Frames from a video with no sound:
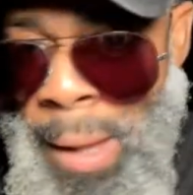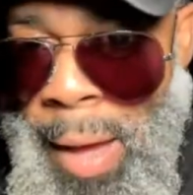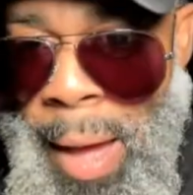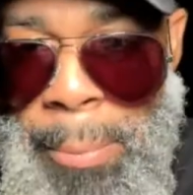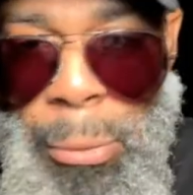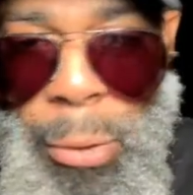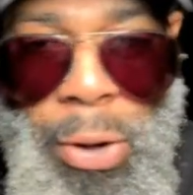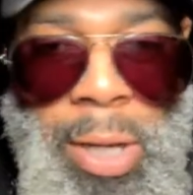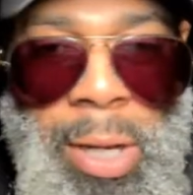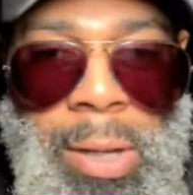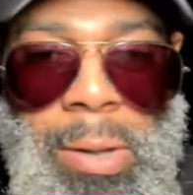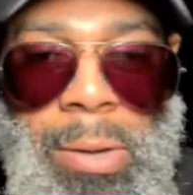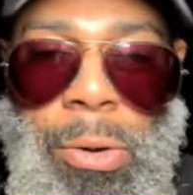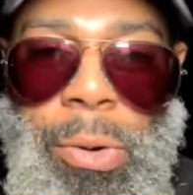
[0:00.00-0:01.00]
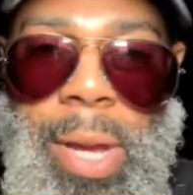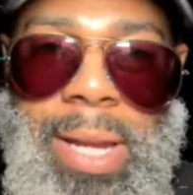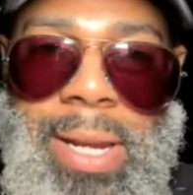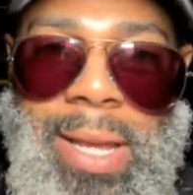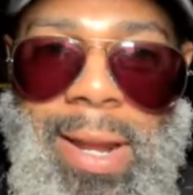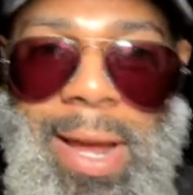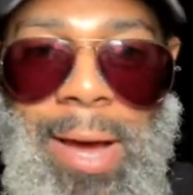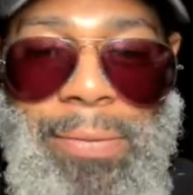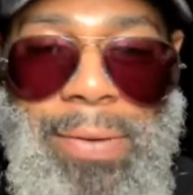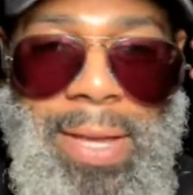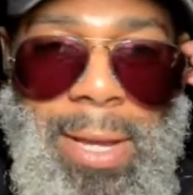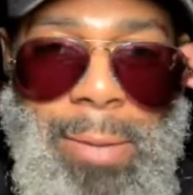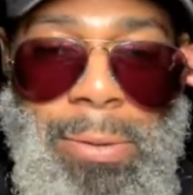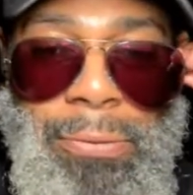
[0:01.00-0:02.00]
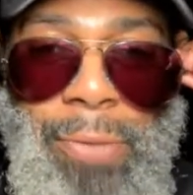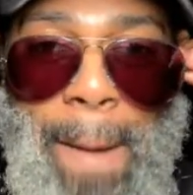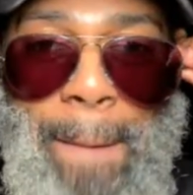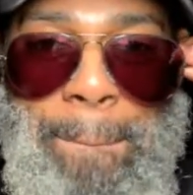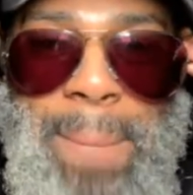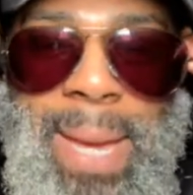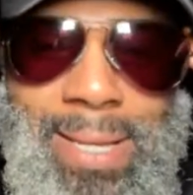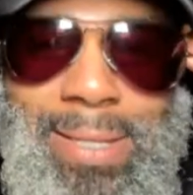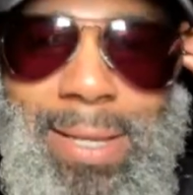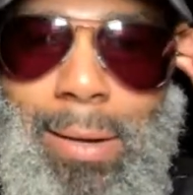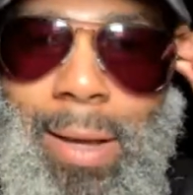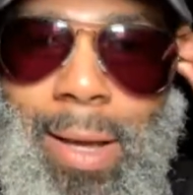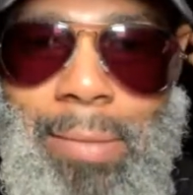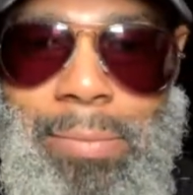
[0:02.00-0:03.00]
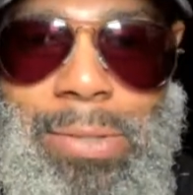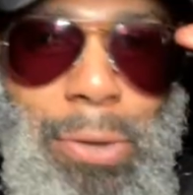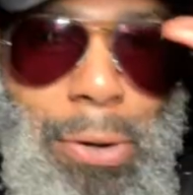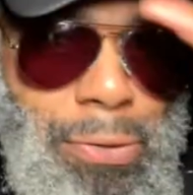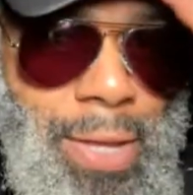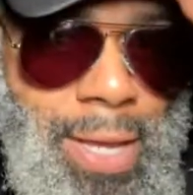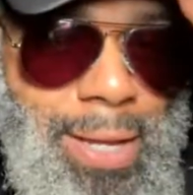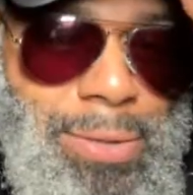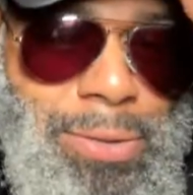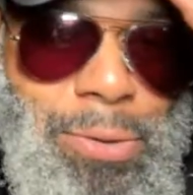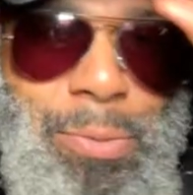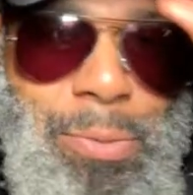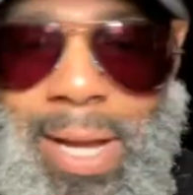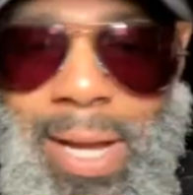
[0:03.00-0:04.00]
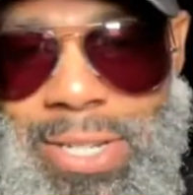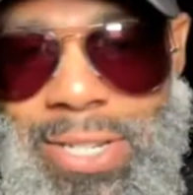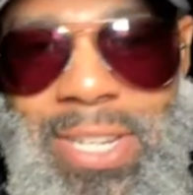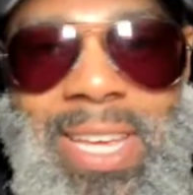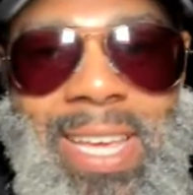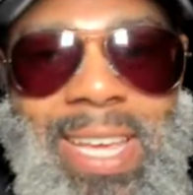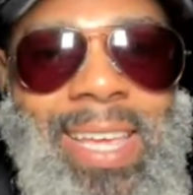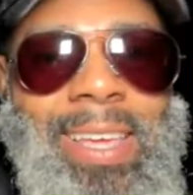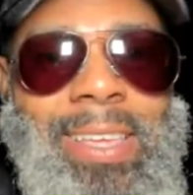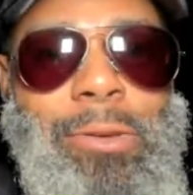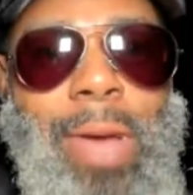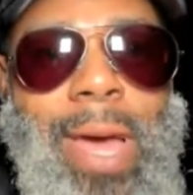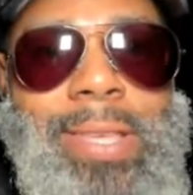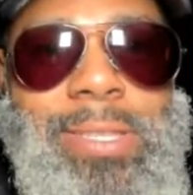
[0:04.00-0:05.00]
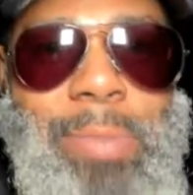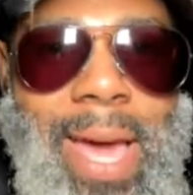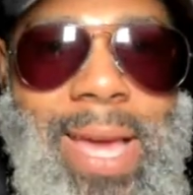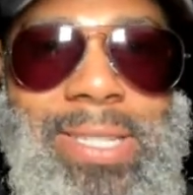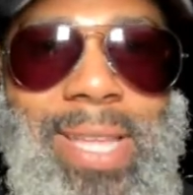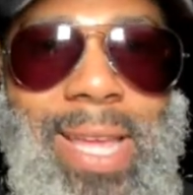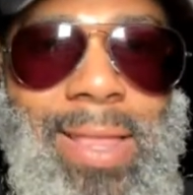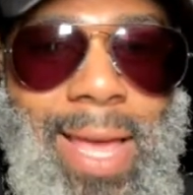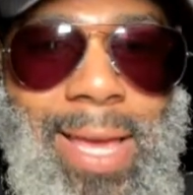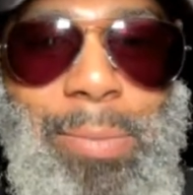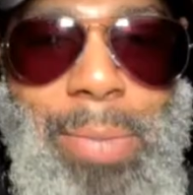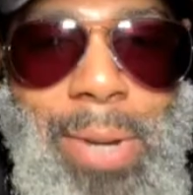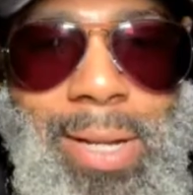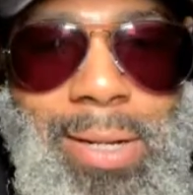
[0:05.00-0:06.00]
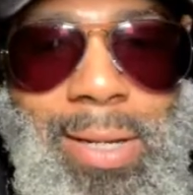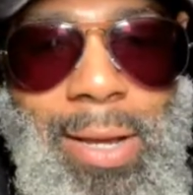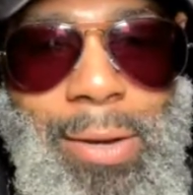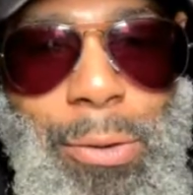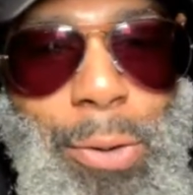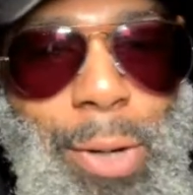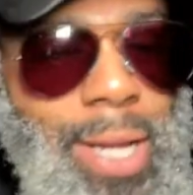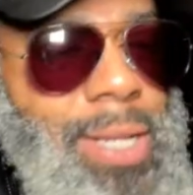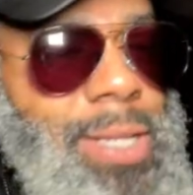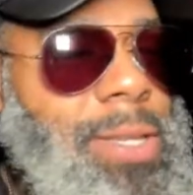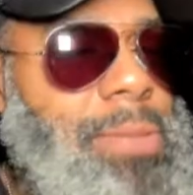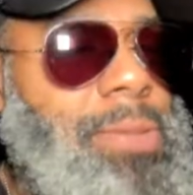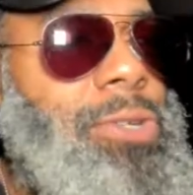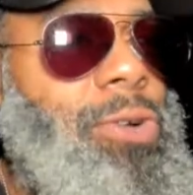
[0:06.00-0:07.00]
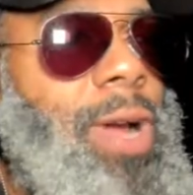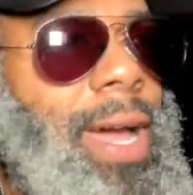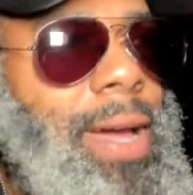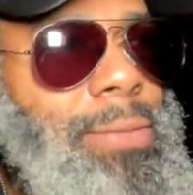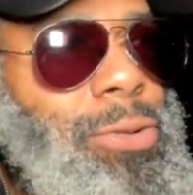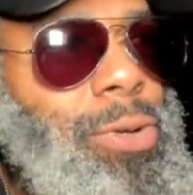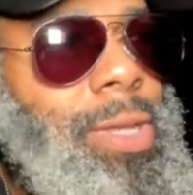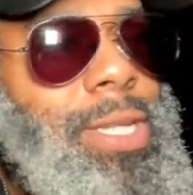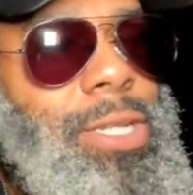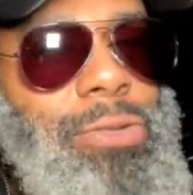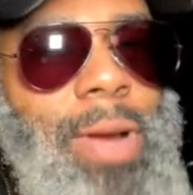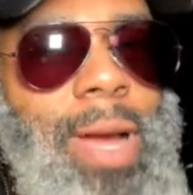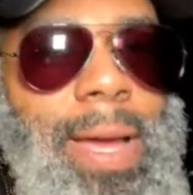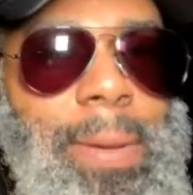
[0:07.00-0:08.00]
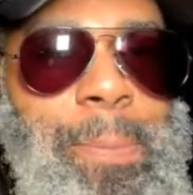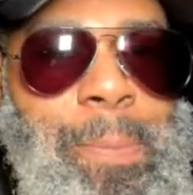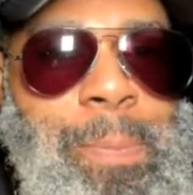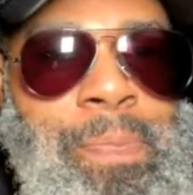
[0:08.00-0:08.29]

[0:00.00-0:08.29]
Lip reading: I'm going to go ahead and get off of here before I mess it up, start thinking too much. You guys smash that like button. Go ahead and subscribe. Join the tribe.